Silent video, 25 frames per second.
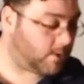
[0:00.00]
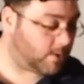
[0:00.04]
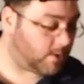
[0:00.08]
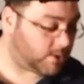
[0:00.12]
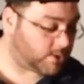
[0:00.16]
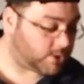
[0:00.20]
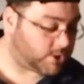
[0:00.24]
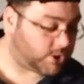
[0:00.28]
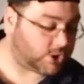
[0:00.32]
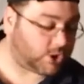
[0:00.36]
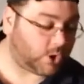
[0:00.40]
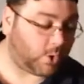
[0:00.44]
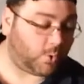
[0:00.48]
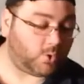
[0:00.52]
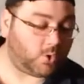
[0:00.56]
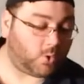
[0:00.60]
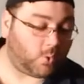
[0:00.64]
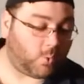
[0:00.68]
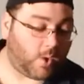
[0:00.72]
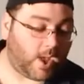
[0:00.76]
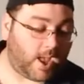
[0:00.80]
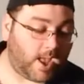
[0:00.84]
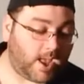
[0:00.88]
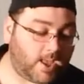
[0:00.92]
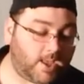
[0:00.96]
stowed
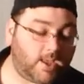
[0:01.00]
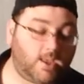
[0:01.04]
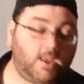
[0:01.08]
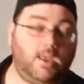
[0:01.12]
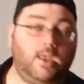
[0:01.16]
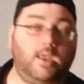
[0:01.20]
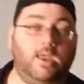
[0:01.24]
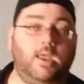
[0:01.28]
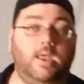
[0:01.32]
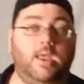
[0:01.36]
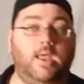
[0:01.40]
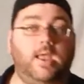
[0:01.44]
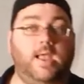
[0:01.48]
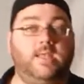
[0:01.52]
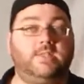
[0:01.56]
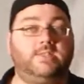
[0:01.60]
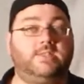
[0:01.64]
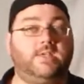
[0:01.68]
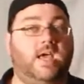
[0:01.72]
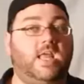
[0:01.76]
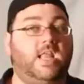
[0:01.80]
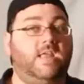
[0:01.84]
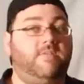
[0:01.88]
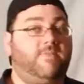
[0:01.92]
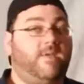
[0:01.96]
away
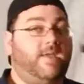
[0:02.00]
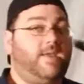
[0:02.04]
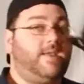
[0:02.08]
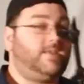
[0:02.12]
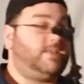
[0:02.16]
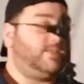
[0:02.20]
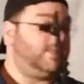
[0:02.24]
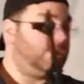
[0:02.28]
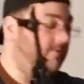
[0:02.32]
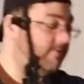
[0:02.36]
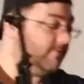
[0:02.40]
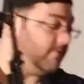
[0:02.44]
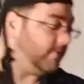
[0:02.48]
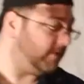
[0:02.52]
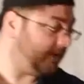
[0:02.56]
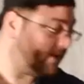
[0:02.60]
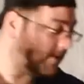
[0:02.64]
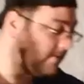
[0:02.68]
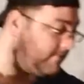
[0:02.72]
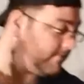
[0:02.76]
inside of a civilian